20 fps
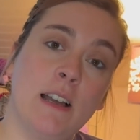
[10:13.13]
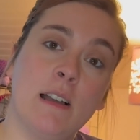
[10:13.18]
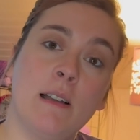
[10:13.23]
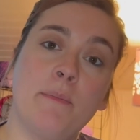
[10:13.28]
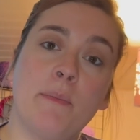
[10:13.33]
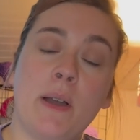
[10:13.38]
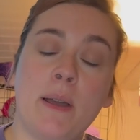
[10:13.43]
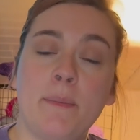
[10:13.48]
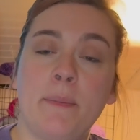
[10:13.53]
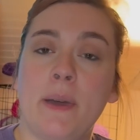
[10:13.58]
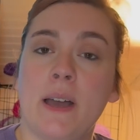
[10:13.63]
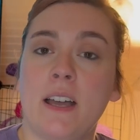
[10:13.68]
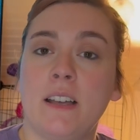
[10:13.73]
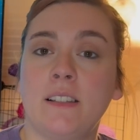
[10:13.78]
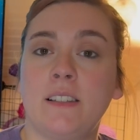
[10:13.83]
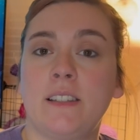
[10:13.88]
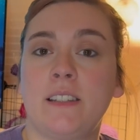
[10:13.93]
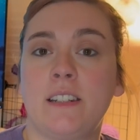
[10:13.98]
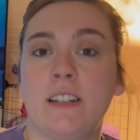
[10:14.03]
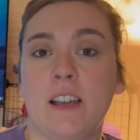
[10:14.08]
my
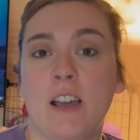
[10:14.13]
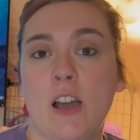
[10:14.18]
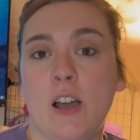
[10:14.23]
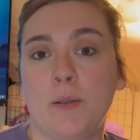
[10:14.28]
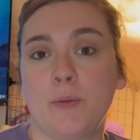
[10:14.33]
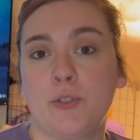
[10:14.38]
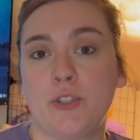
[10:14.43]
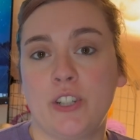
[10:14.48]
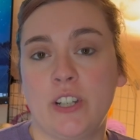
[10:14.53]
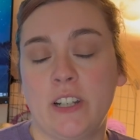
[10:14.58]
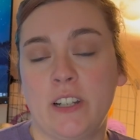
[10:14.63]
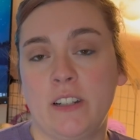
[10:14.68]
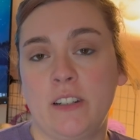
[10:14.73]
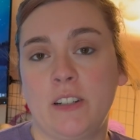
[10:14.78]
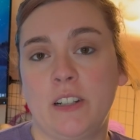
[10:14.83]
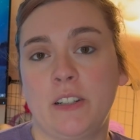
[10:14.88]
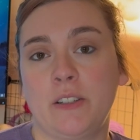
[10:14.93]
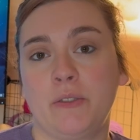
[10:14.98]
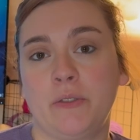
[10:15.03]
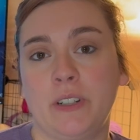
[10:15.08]
best
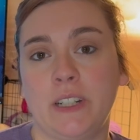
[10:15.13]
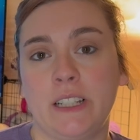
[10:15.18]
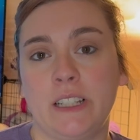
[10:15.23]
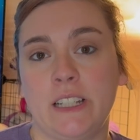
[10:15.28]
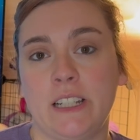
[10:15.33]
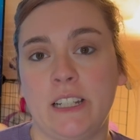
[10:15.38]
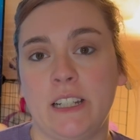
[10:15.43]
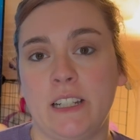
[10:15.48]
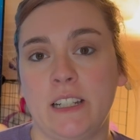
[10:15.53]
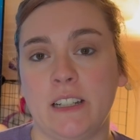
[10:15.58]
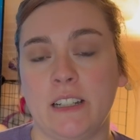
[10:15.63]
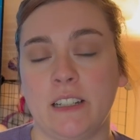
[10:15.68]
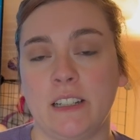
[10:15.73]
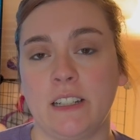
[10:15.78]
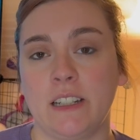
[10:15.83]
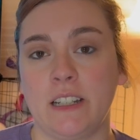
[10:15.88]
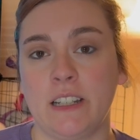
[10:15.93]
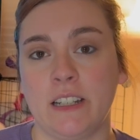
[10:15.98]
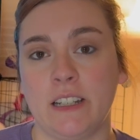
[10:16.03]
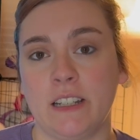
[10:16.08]
option really
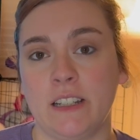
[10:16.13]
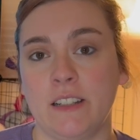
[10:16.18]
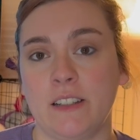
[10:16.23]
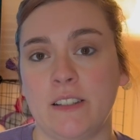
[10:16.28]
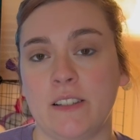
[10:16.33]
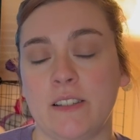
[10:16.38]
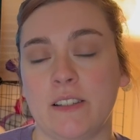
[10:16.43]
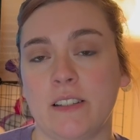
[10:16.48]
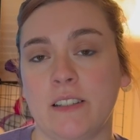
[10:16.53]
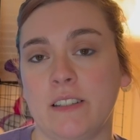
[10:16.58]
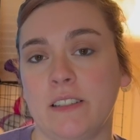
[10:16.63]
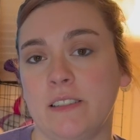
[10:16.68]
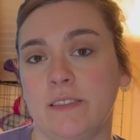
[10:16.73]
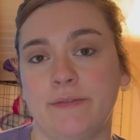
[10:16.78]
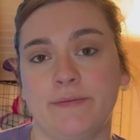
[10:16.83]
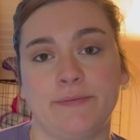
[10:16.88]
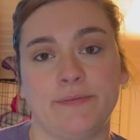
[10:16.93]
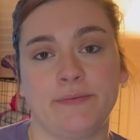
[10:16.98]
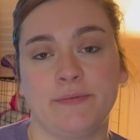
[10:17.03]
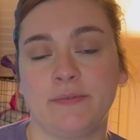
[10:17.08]
is
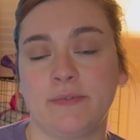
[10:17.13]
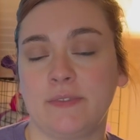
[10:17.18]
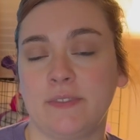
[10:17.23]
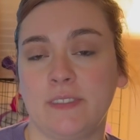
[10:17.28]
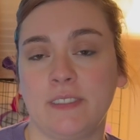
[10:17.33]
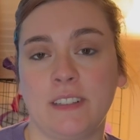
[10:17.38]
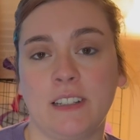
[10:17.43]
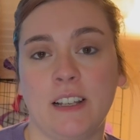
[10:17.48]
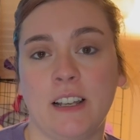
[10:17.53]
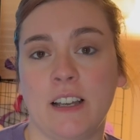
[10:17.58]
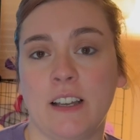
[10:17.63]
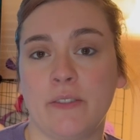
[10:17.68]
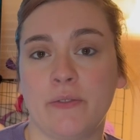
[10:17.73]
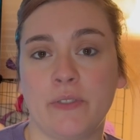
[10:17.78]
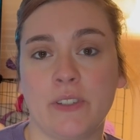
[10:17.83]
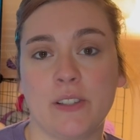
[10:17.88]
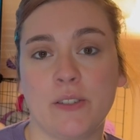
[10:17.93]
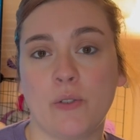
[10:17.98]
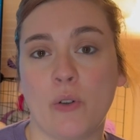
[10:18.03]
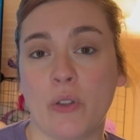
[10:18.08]

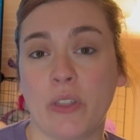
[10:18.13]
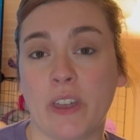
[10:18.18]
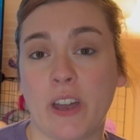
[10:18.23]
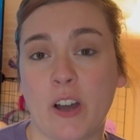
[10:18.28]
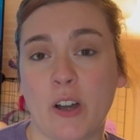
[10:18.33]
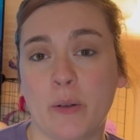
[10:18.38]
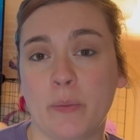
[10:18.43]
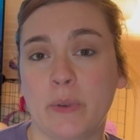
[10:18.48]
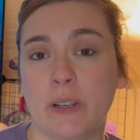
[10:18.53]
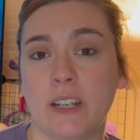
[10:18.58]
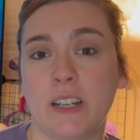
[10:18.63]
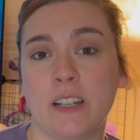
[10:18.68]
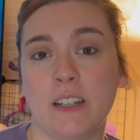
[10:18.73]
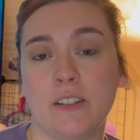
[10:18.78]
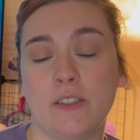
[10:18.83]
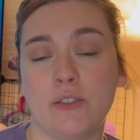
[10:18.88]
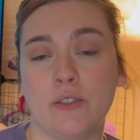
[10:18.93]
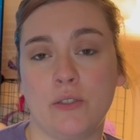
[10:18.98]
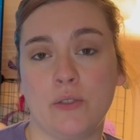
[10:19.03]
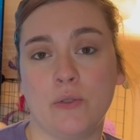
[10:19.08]
physical therapy
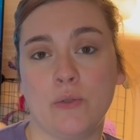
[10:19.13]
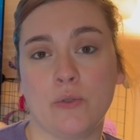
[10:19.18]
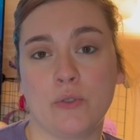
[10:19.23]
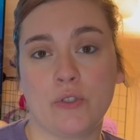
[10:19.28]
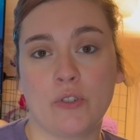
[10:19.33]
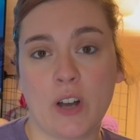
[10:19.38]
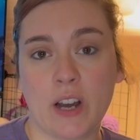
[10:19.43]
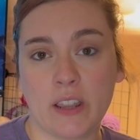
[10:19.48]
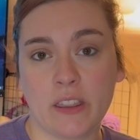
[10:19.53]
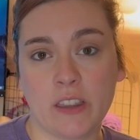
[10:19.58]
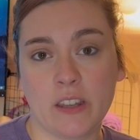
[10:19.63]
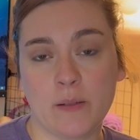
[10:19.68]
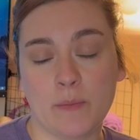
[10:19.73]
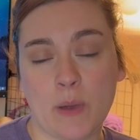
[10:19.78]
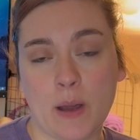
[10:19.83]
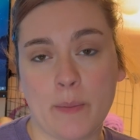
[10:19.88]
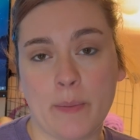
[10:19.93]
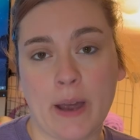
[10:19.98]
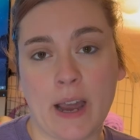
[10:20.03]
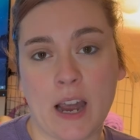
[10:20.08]
to strengthen
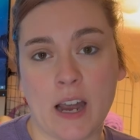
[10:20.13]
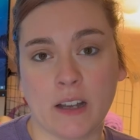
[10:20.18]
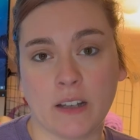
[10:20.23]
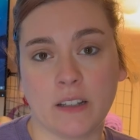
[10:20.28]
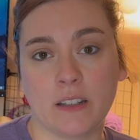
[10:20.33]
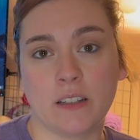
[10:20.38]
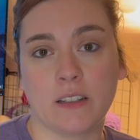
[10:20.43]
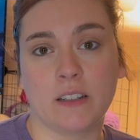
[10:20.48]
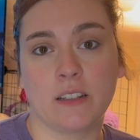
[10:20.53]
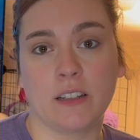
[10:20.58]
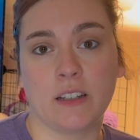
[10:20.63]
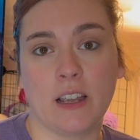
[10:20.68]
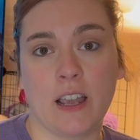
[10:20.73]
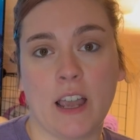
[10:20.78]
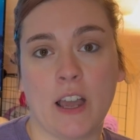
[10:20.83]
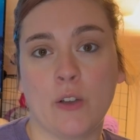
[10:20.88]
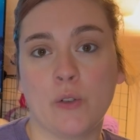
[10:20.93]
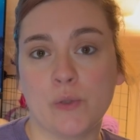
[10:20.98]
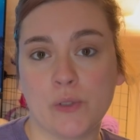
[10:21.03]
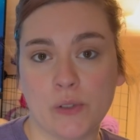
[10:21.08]
my back
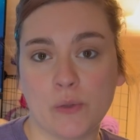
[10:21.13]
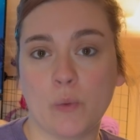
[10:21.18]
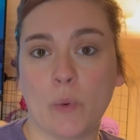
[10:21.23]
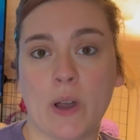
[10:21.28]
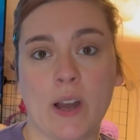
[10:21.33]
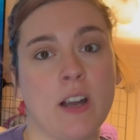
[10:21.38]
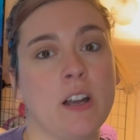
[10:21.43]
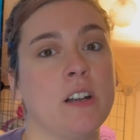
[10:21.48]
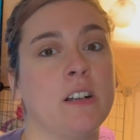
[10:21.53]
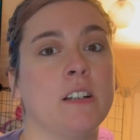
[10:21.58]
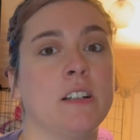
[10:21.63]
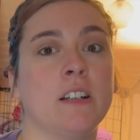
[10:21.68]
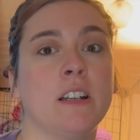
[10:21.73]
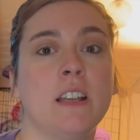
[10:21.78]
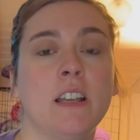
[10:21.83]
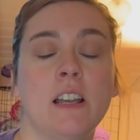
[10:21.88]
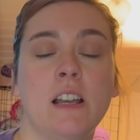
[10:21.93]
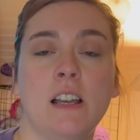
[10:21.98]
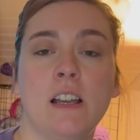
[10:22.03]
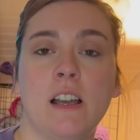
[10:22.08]
elsewhere,
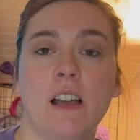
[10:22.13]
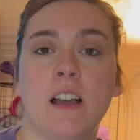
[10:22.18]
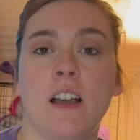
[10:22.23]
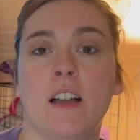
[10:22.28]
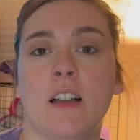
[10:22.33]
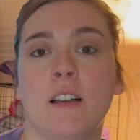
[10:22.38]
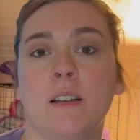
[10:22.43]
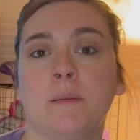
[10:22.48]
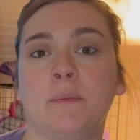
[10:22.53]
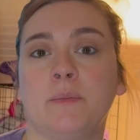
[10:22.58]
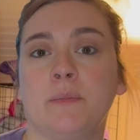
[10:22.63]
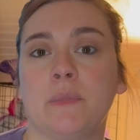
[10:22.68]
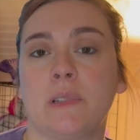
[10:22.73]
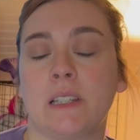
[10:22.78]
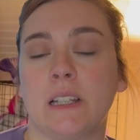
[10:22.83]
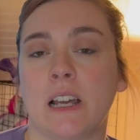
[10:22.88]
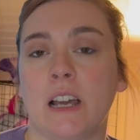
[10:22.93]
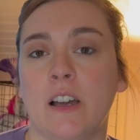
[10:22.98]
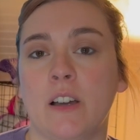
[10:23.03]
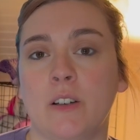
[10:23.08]

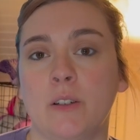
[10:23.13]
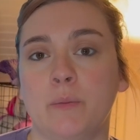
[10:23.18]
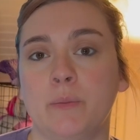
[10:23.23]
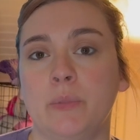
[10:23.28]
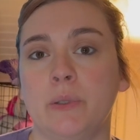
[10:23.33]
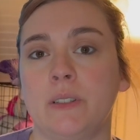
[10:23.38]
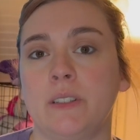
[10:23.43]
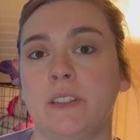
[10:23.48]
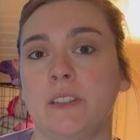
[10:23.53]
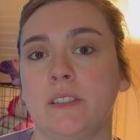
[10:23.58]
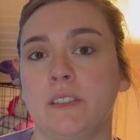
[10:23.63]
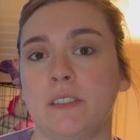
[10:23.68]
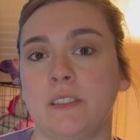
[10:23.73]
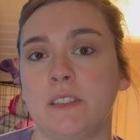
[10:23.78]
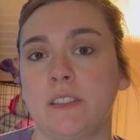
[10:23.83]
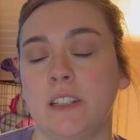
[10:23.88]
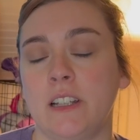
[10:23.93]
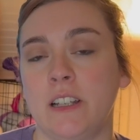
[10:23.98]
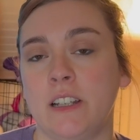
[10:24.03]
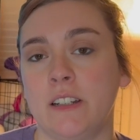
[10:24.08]
to help
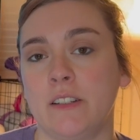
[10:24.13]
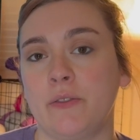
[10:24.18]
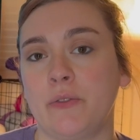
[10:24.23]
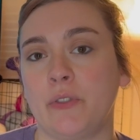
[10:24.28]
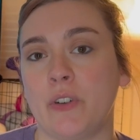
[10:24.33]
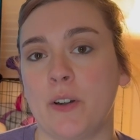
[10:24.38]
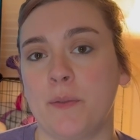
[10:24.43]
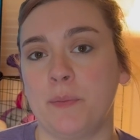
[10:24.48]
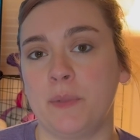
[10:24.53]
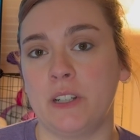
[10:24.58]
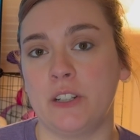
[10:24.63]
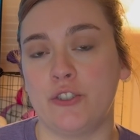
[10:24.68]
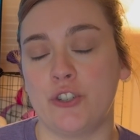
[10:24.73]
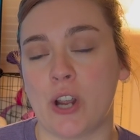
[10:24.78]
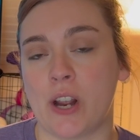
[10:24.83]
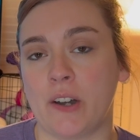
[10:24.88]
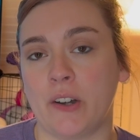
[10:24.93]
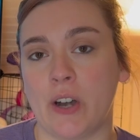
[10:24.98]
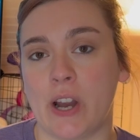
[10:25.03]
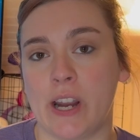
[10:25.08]
it from
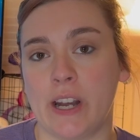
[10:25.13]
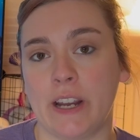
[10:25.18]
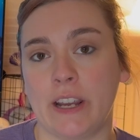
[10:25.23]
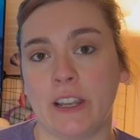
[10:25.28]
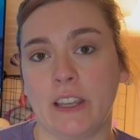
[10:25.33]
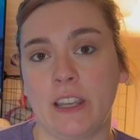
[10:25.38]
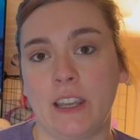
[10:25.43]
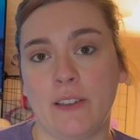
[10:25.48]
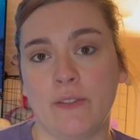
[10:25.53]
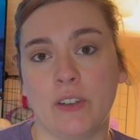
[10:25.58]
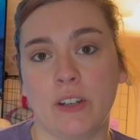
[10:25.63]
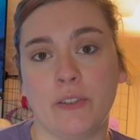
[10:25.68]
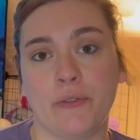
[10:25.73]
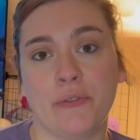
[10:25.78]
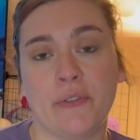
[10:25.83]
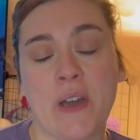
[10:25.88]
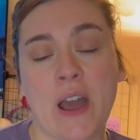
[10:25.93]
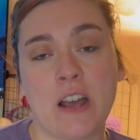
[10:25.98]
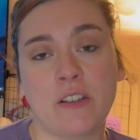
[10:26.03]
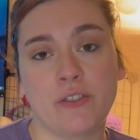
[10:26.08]
degenerating even
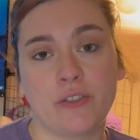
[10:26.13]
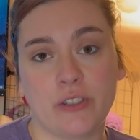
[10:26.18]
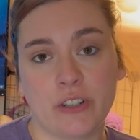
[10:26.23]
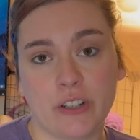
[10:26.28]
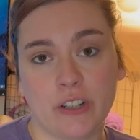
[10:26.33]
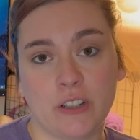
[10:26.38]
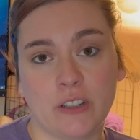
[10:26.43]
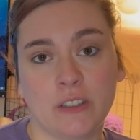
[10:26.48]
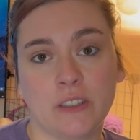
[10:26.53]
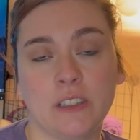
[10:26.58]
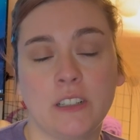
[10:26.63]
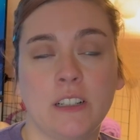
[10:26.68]
faster.